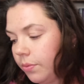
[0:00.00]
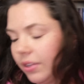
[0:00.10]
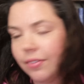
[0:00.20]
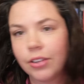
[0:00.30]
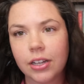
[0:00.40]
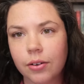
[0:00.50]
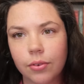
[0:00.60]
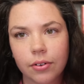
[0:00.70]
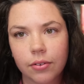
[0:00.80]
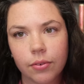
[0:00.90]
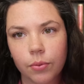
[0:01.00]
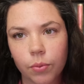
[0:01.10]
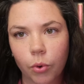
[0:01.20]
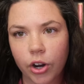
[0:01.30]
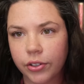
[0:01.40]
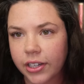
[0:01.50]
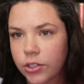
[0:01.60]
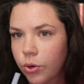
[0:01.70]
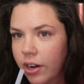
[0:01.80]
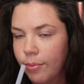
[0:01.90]
We love a good royal next
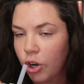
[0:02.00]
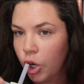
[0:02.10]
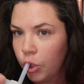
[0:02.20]
door neighbor.